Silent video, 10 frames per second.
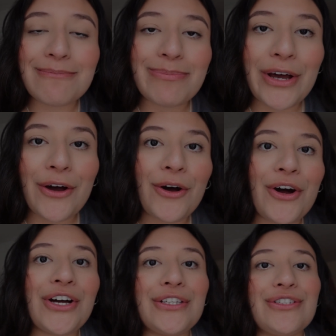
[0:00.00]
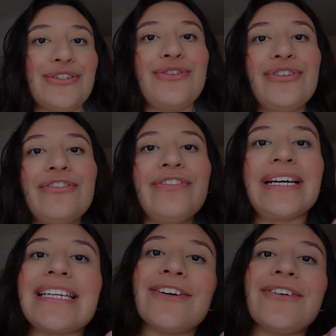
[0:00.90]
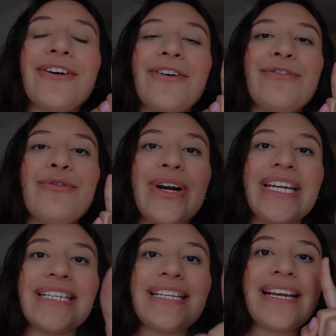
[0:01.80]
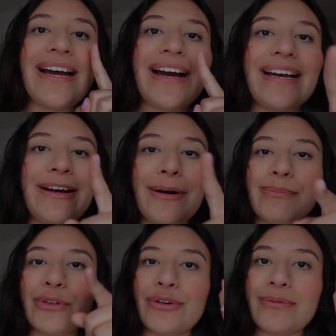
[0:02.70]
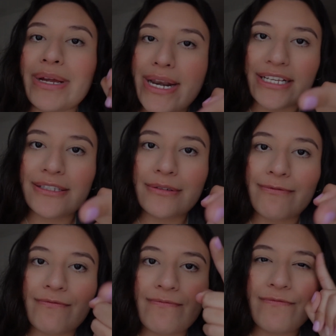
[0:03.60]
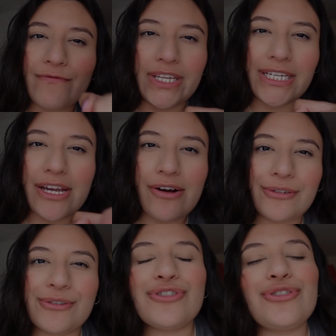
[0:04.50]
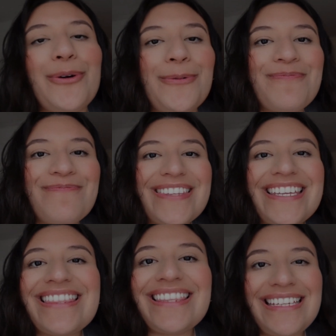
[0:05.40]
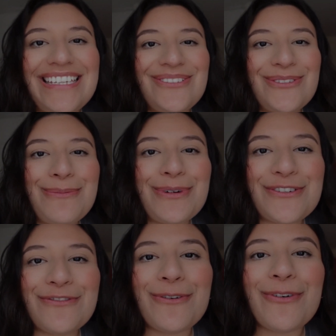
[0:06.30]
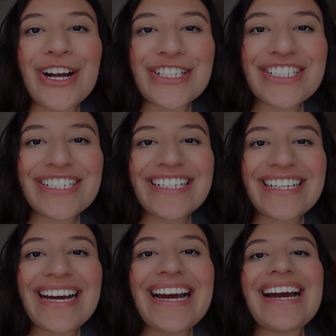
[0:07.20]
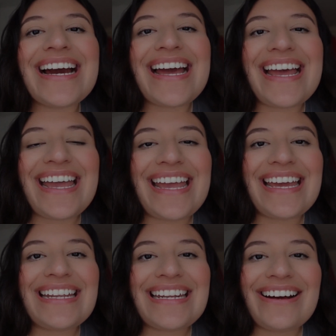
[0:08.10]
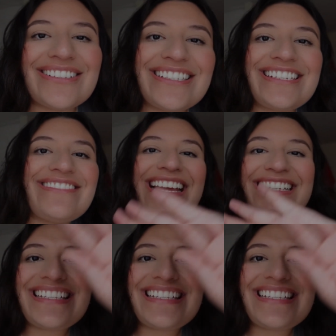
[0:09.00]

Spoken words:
bell to notify you of when I upload my next video. So thank you so much for watching, and I'll see you next